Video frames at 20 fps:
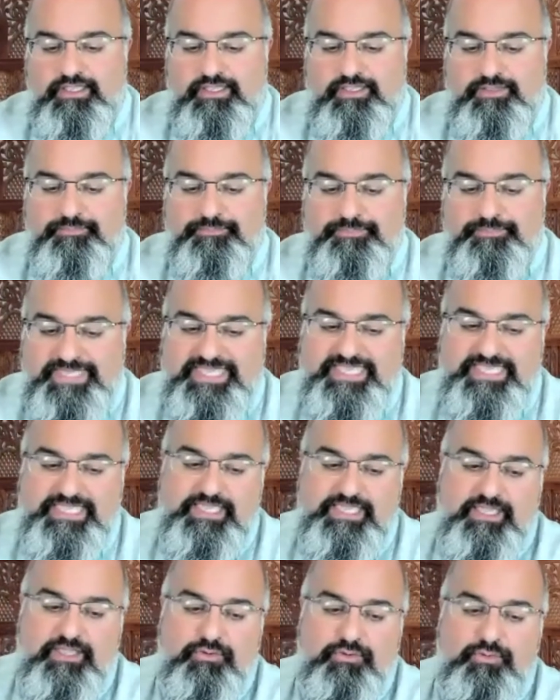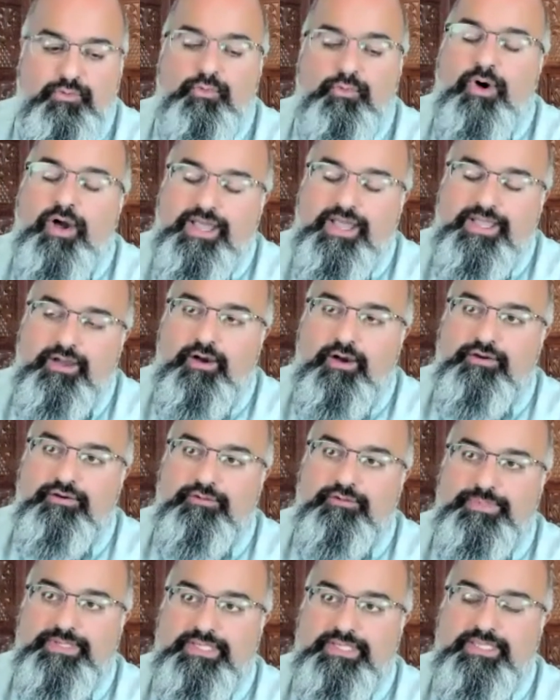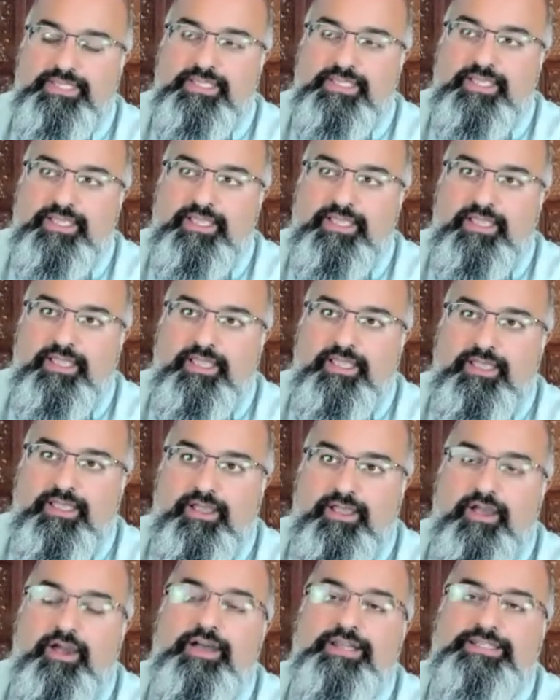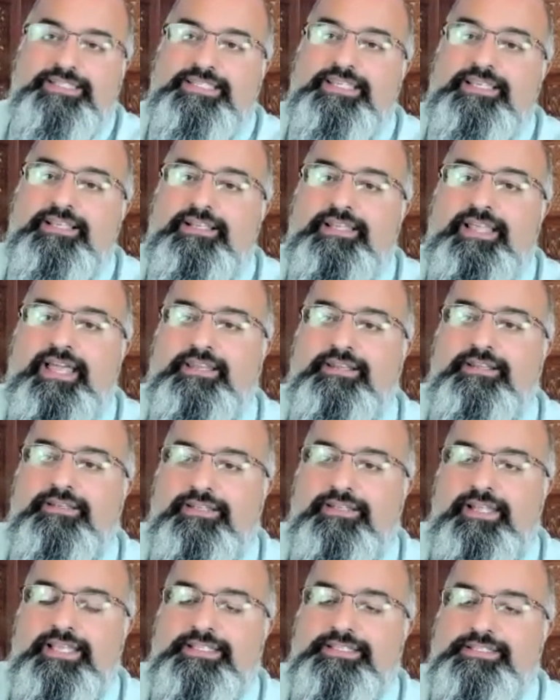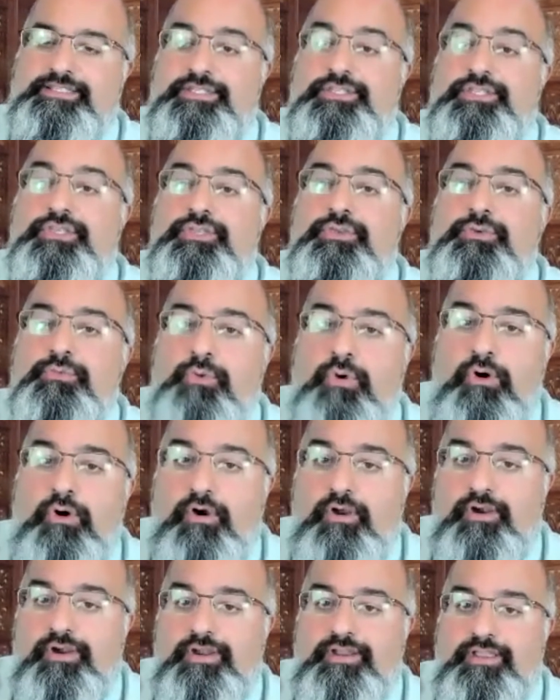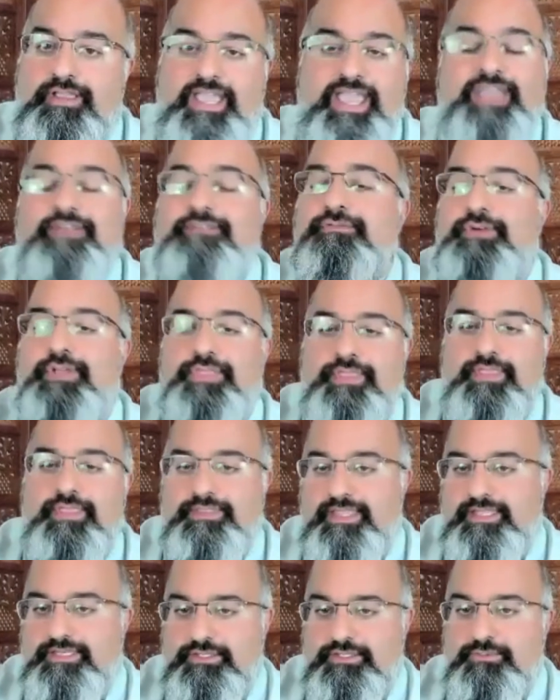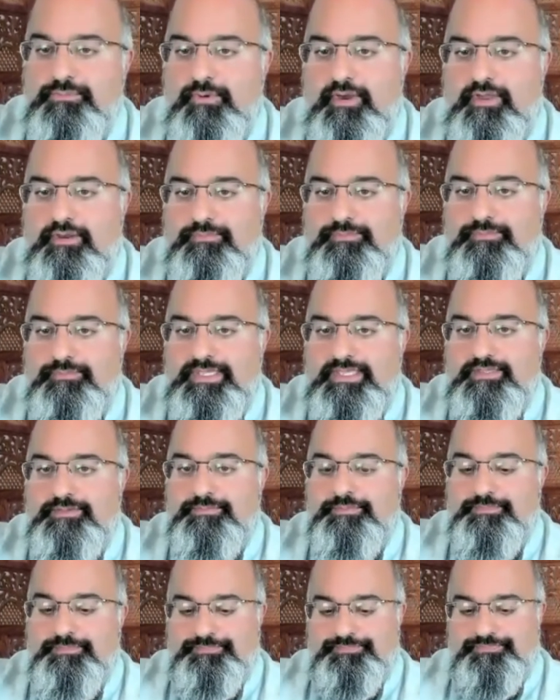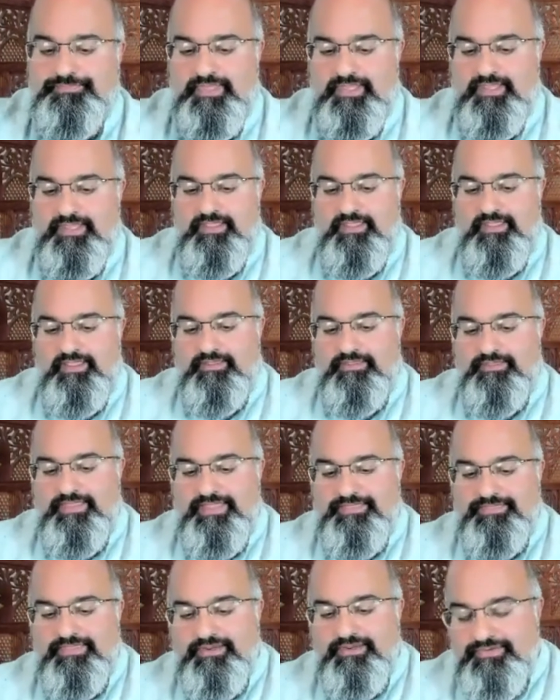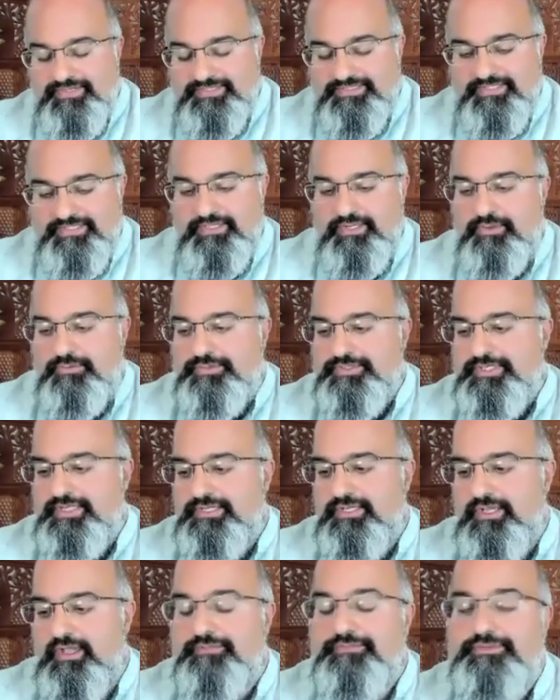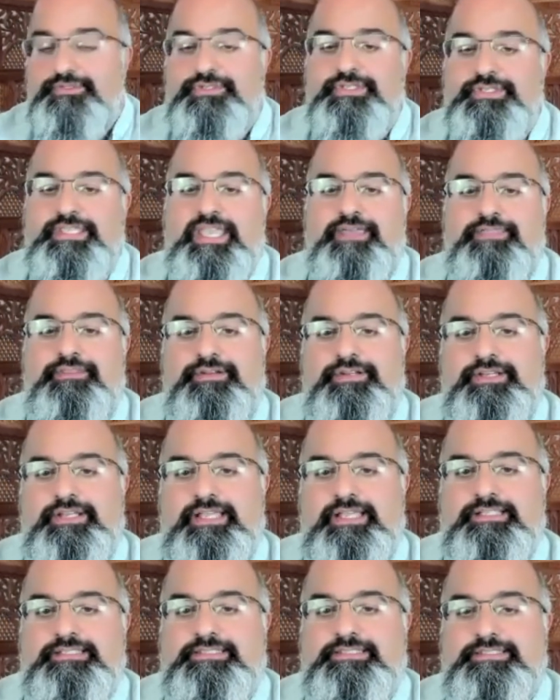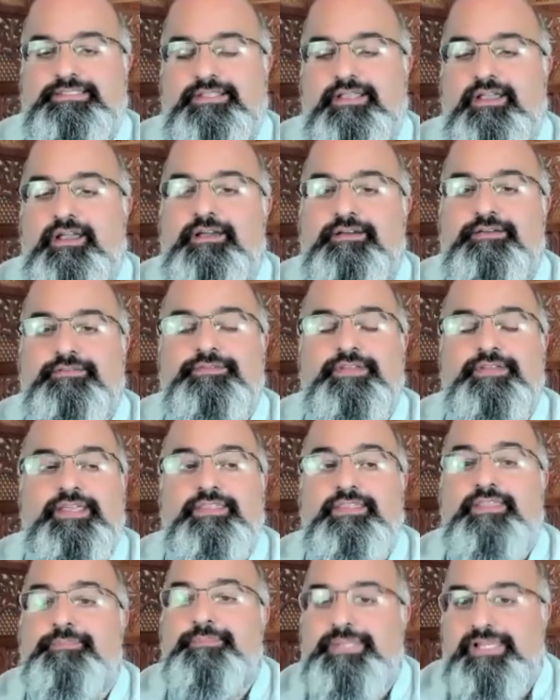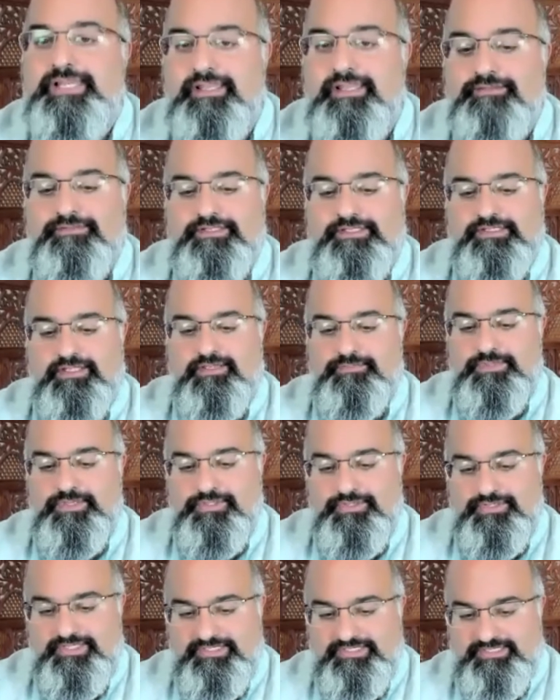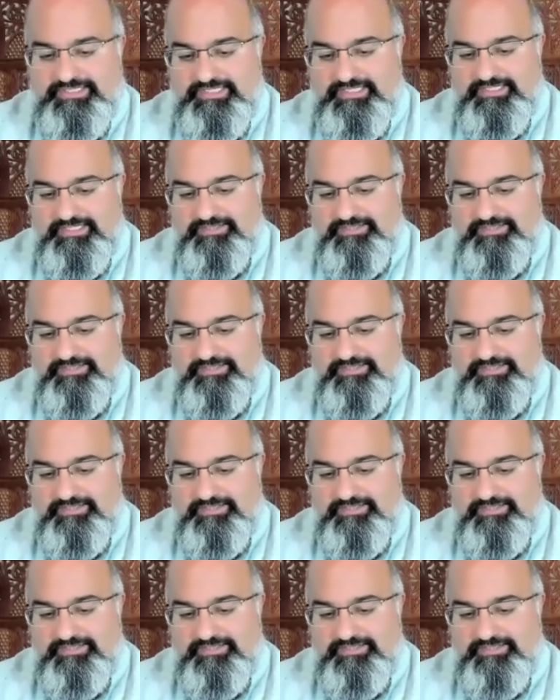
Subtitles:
be who I ought to be until and unless you are everything that you ought to be, that there is a notion of togetherness, of the beloved community,